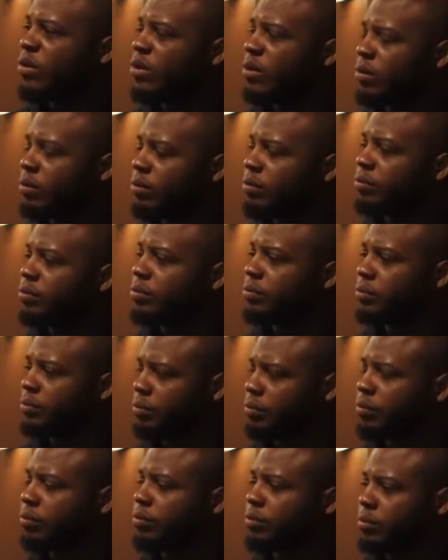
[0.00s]

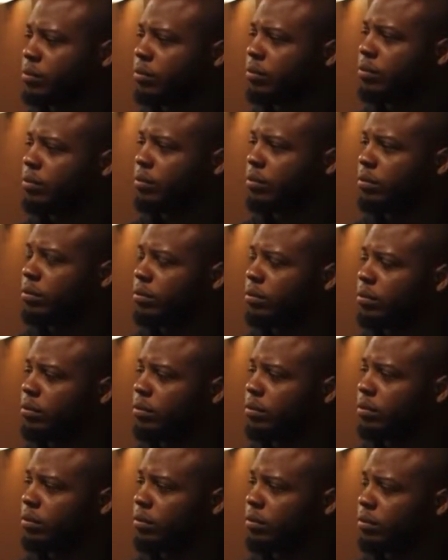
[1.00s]

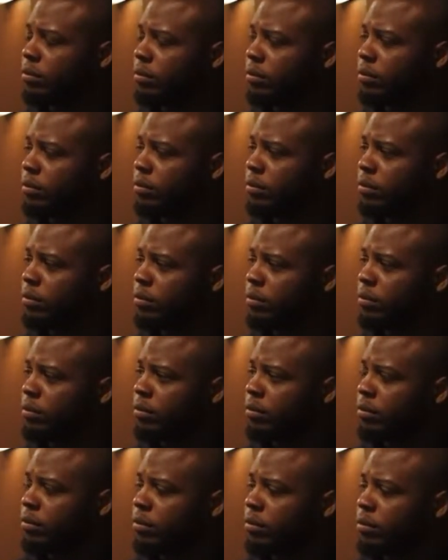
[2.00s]

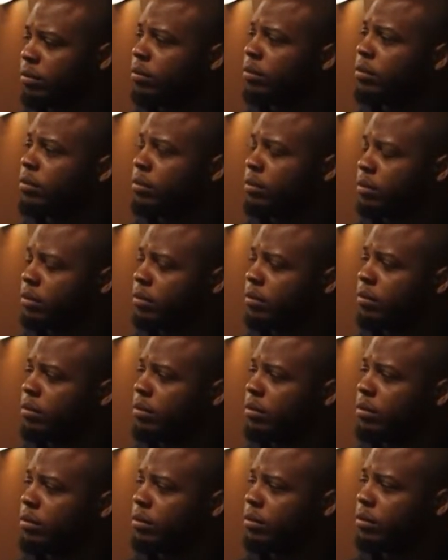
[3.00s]

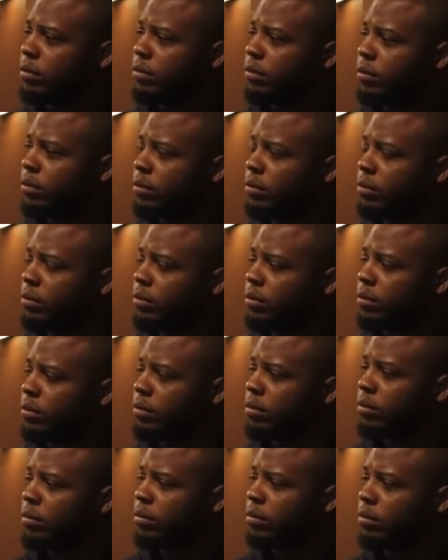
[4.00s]

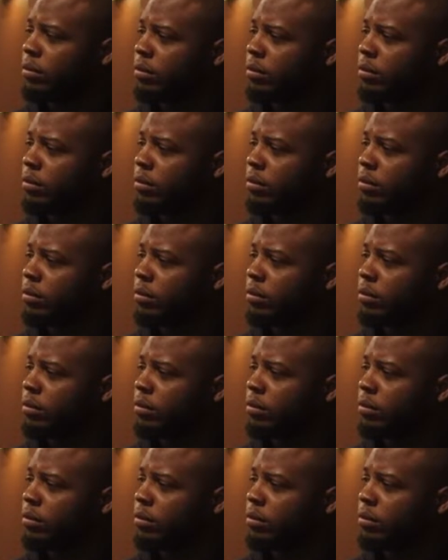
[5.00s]
This person isn't speaking.